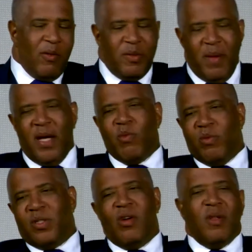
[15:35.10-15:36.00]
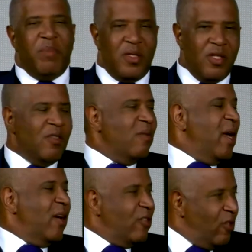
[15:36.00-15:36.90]
I was made what was called the business unit
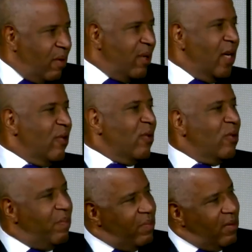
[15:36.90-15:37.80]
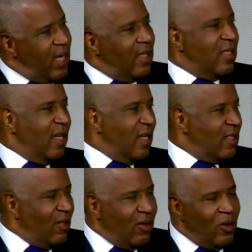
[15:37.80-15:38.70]
manager, of the M&A group,
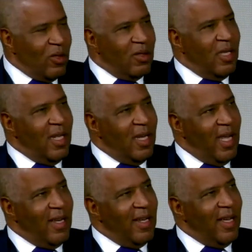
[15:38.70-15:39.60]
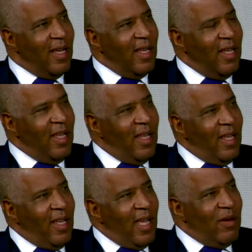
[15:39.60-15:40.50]
96, uh, or, and, and uh,
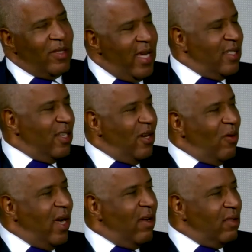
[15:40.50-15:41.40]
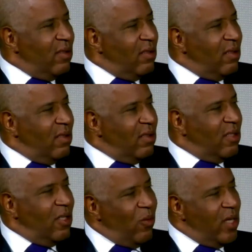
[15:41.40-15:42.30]
I was asked to go out
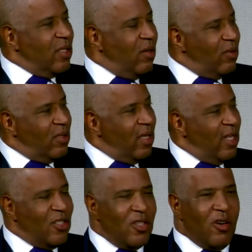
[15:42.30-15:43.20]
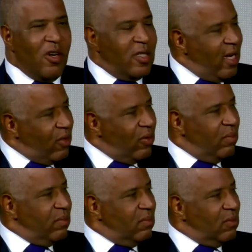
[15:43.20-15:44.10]
to the West Coast and start our tech
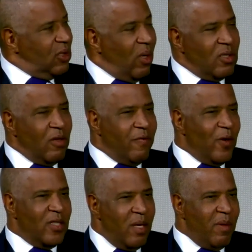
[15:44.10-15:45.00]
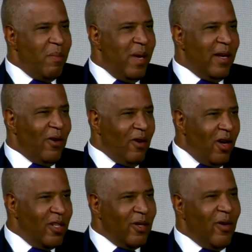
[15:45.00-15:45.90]
group. So I was our first M&A banker
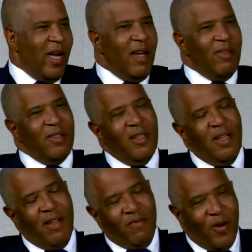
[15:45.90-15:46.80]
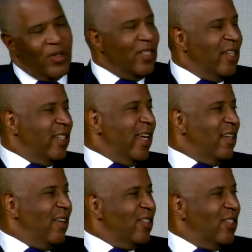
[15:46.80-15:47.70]
on the ground, focused on
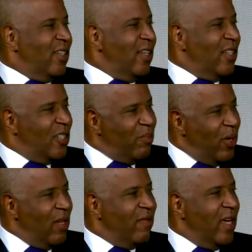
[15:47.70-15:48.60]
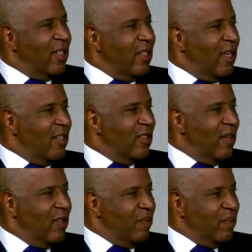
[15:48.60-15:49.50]
technology in the spring of
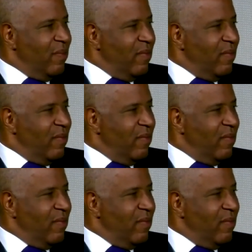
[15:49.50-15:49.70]
1997.